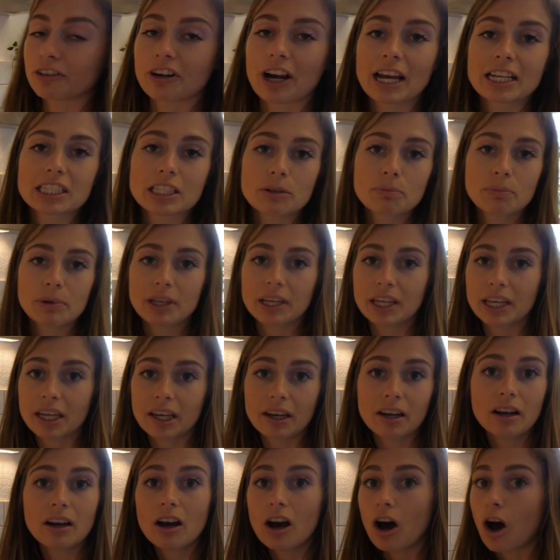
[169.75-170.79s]
a
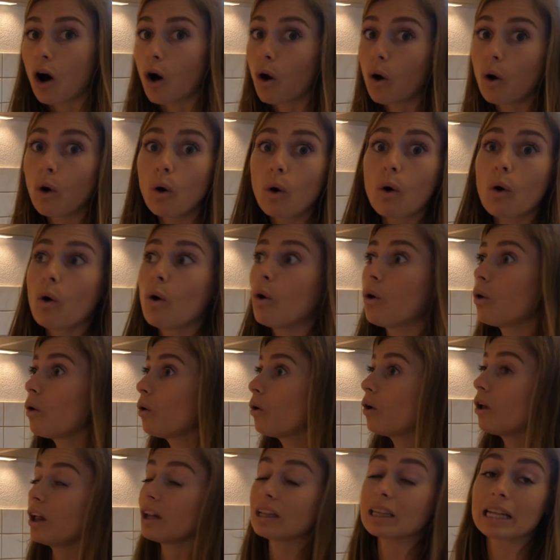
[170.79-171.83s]
recipe, a
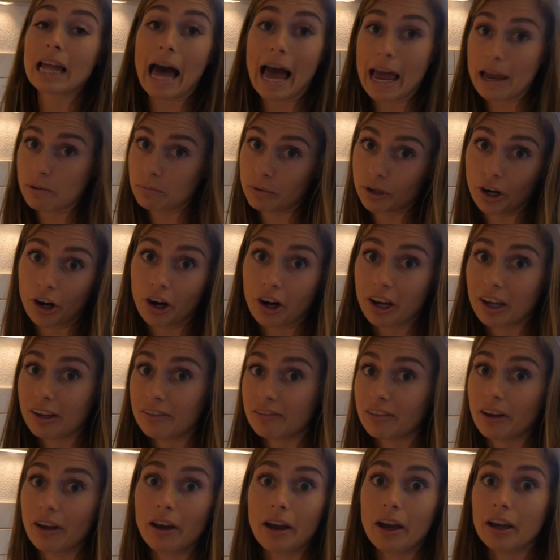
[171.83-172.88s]
whole library
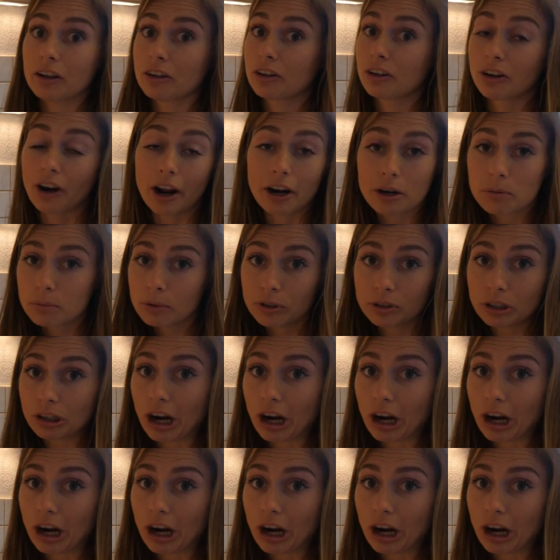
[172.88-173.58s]
of incredible